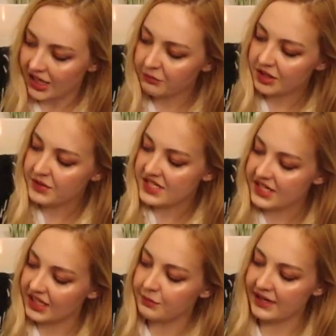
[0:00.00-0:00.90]
I'm going to be
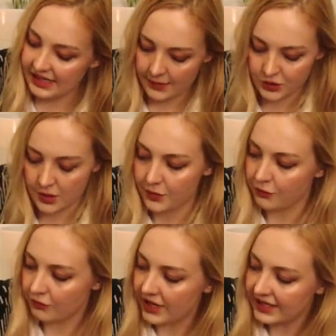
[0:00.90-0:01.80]
sticking my laptop
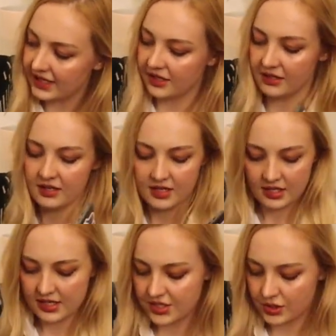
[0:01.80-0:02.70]
right here.
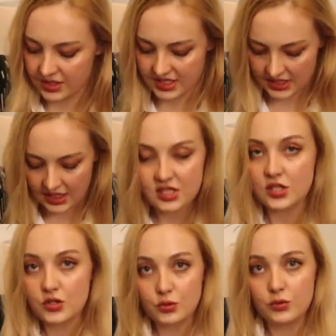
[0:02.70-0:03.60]
As you can see, it's
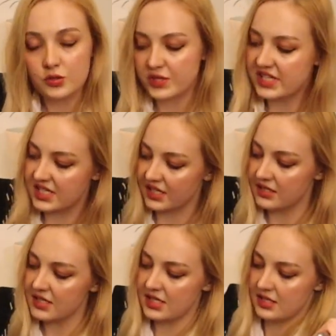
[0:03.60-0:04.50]
adorned with
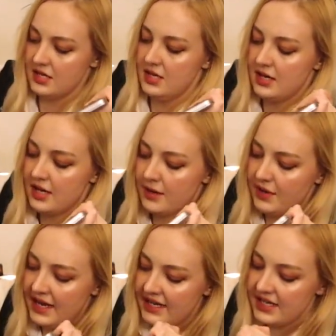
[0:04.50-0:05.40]
stickers,
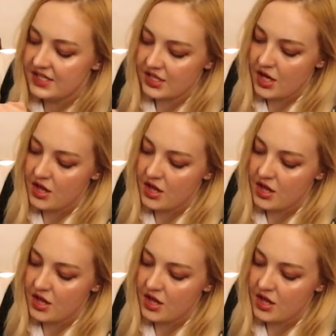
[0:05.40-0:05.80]
and it is